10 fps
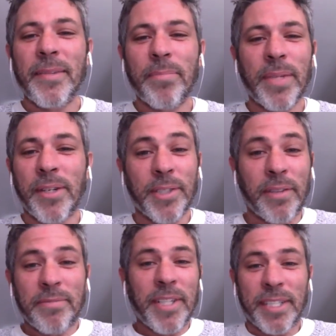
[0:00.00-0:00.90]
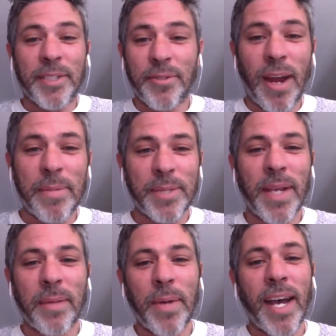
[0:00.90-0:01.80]
because I can just grab a
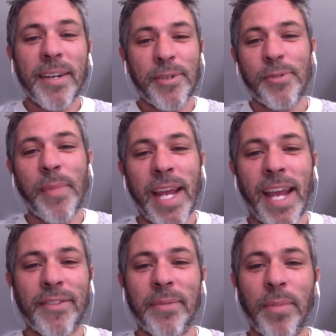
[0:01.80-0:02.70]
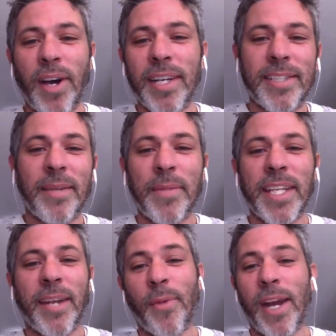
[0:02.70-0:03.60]
spare part. You may have to buy
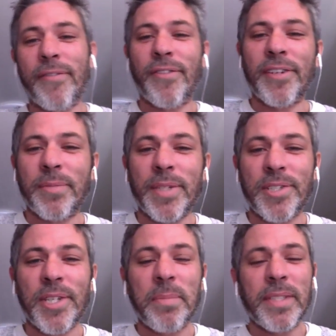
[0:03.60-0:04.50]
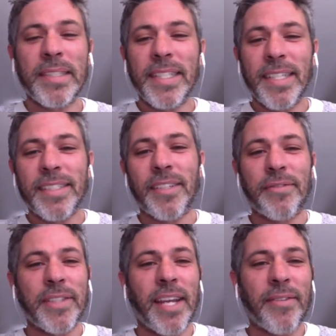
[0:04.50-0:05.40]
something and wait for it to be shipped. So
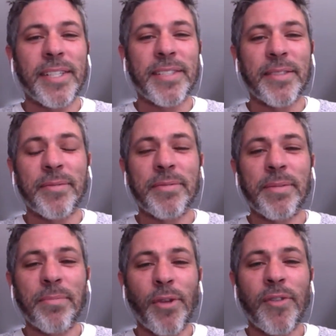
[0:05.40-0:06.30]
for that reason, you move your